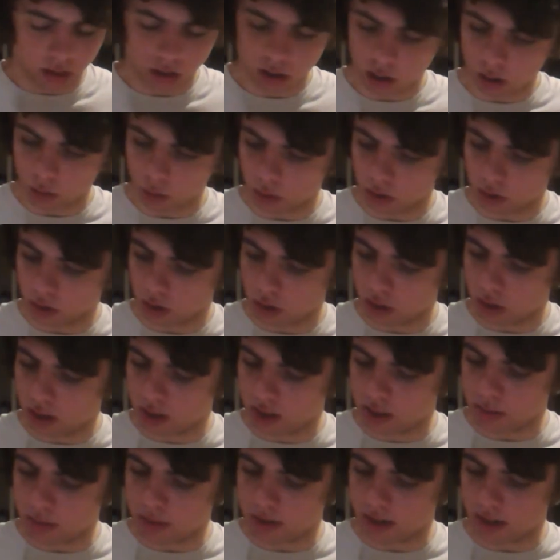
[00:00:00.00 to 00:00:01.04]
Don't know what's gone
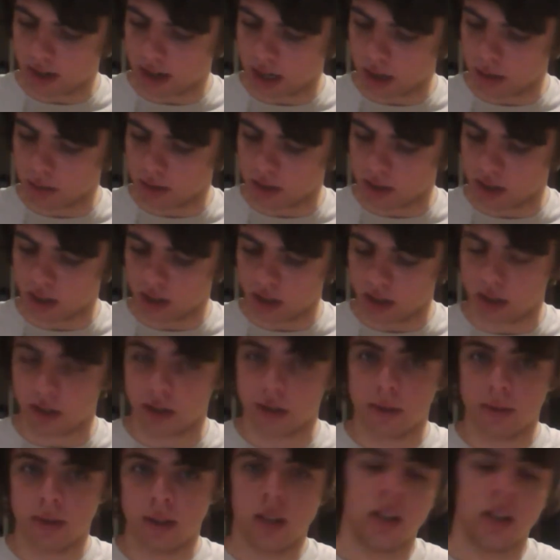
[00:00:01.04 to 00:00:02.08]
into me, kind of was tired.